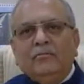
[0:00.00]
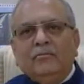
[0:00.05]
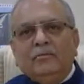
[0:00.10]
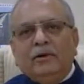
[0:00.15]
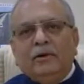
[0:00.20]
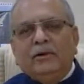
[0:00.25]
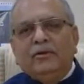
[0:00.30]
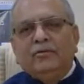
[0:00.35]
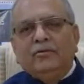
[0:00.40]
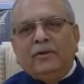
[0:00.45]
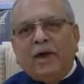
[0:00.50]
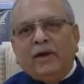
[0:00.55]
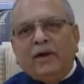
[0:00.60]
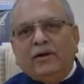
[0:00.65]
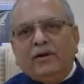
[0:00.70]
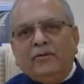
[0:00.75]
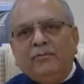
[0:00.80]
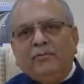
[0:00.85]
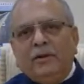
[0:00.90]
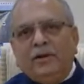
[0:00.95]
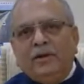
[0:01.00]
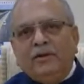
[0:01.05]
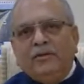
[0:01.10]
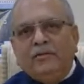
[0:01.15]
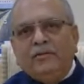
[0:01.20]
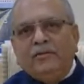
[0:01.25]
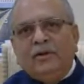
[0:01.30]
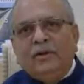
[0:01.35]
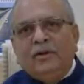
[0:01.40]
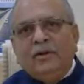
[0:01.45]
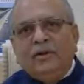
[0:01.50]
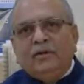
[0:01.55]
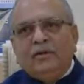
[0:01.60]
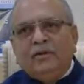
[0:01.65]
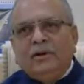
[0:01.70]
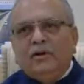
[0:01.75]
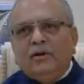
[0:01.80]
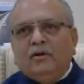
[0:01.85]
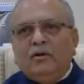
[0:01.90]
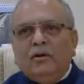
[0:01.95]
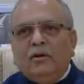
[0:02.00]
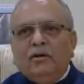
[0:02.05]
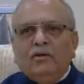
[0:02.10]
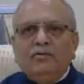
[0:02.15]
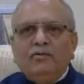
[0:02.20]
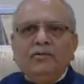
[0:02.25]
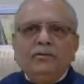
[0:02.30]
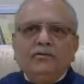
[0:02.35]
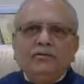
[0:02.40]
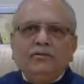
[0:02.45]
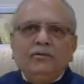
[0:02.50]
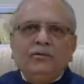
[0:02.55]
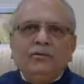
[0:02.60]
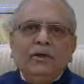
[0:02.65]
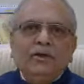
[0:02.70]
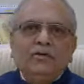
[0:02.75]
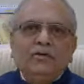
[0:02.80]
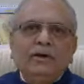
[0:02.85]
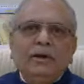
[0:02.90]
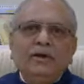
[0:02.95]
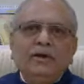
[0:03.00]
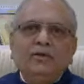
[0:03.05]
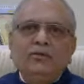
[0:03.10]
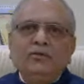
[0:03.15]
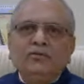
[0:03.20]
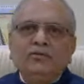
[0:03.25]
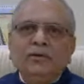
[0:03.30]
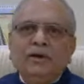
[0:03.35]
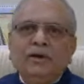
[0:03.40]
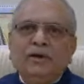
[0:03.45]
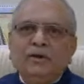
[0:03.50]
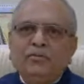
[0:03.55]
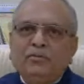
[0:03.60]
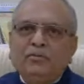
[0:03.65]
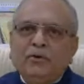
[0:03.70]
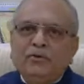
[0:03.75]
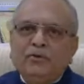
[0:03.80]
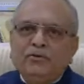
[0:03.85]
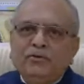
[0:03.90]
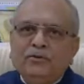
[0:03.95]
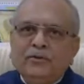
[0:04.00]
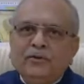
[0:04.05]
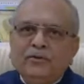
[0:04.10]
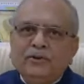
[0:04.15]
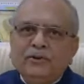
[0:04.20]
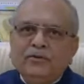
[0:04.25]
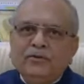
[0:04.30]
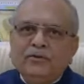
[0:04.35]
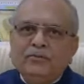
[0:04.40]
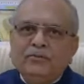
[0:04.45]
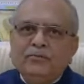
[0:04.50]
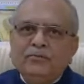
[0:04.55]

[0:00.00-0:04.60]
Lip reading: but the fact remains that all of us could have had those great opportunities.